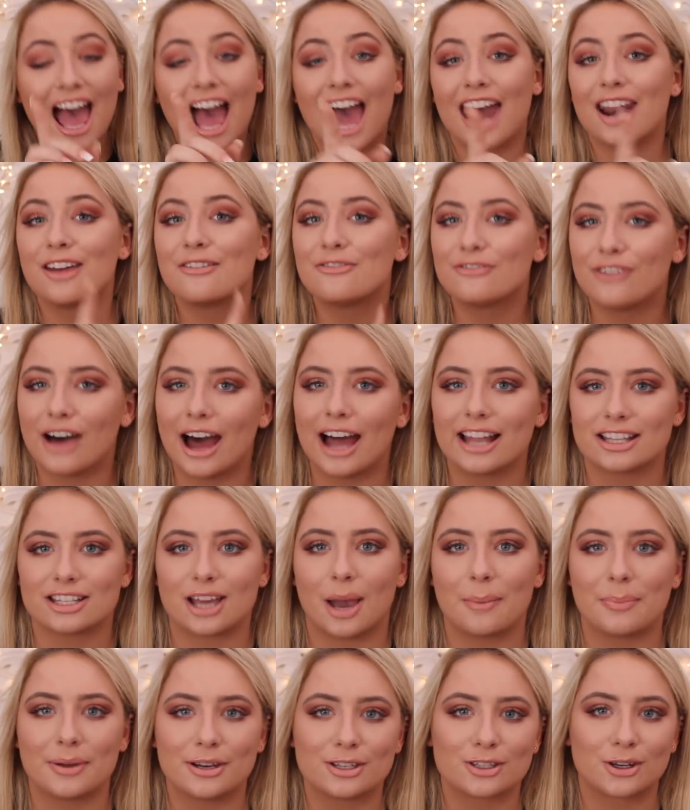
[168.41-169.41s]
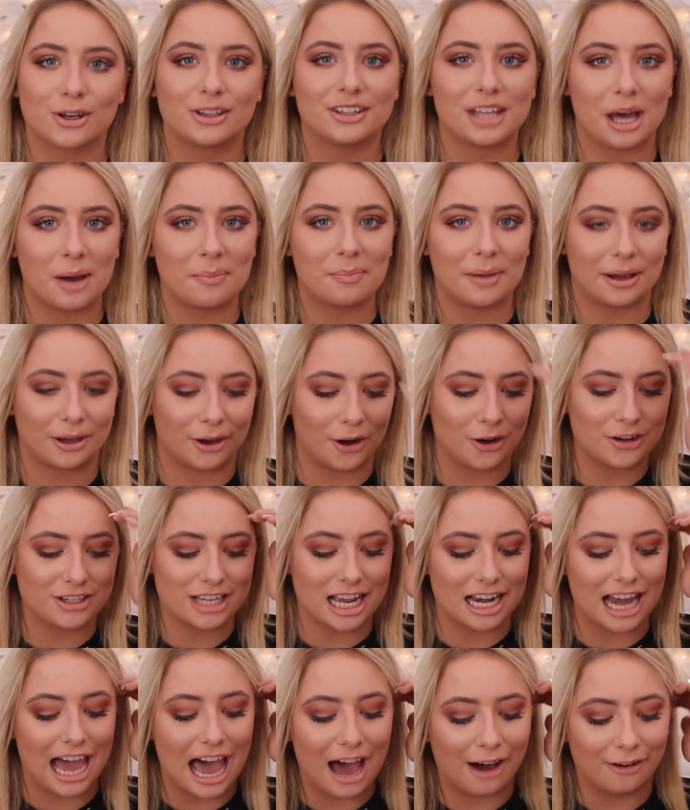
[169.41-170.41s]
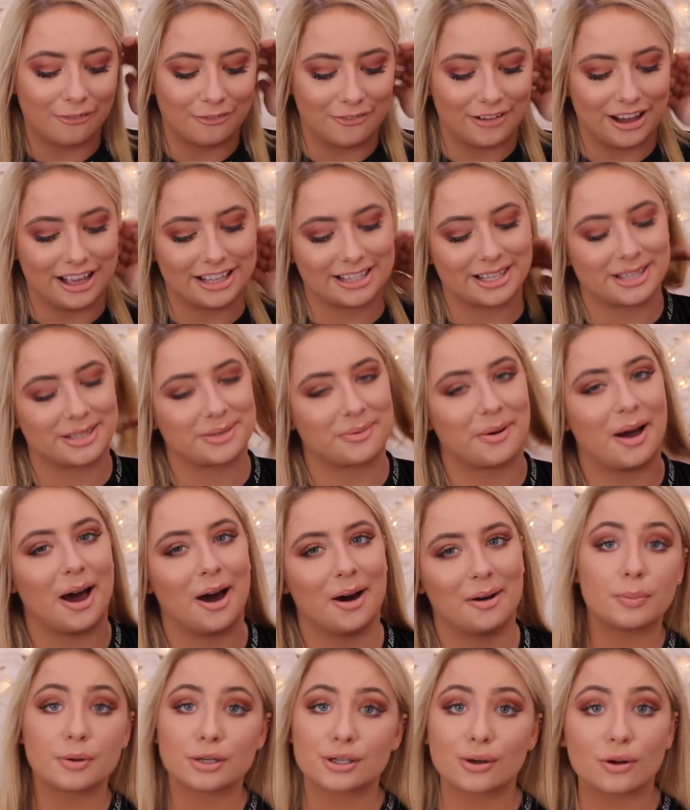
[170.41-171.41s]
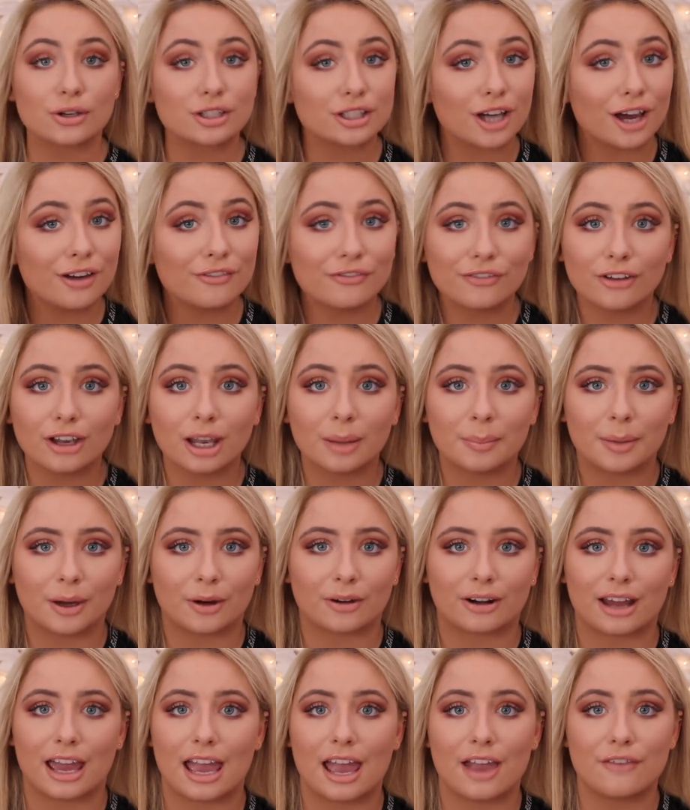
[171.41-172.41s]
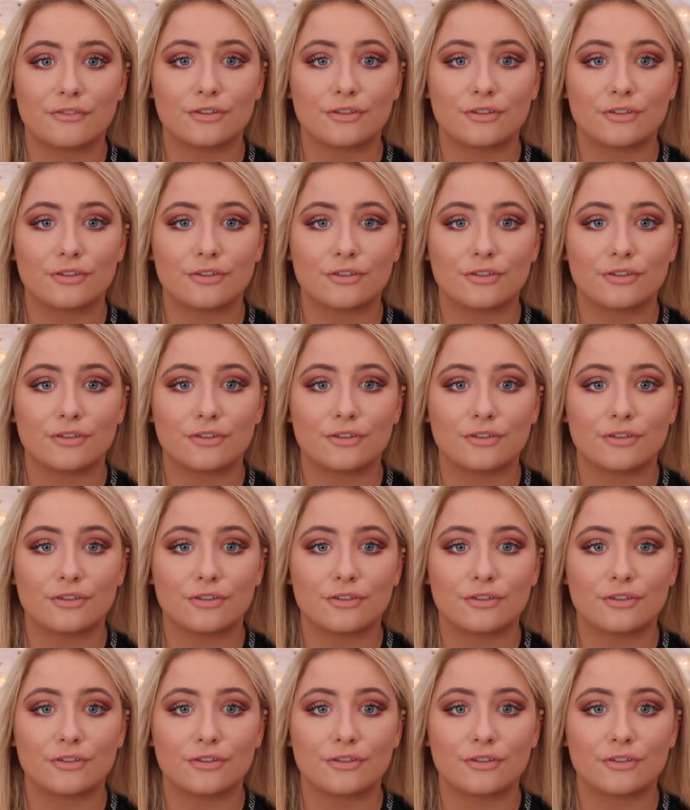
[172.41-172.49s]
And in fact, I've been doing that with my Coachella outfits as well. Be sure to go and follow me on it.